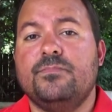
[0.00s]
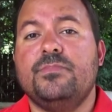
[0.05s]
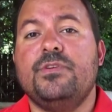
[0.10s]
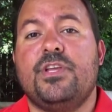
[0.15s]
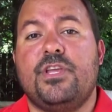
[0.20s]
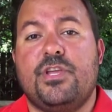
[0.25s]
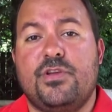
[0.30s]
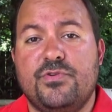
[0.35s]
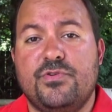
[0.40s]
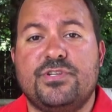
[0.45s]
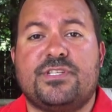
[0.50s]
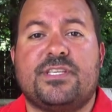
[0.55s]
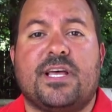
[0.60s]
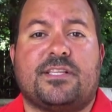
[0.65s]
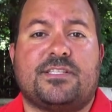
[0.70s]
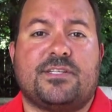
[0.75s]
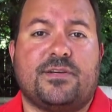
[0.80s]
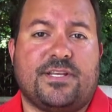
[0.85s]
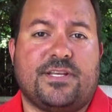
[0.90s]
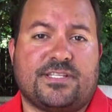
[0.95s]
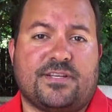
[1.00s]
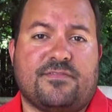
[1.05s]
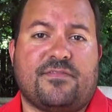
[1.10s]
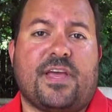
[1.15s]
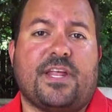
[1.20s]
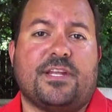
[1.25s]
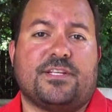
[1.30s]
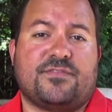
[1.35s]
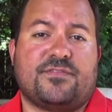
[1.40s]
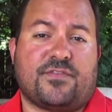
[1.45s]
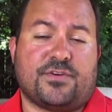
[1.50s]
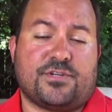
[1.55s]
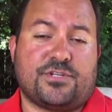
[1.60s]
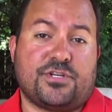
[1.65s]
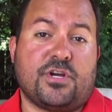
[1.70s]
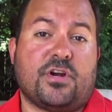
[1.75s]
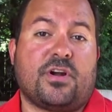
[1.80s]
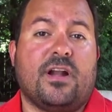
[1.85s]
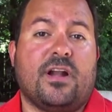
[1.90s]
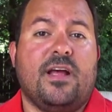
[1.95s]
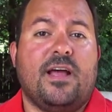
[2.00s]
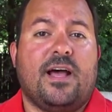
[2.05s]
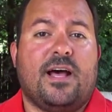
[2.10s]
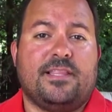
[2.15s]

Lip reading: used that to his advantage for sure,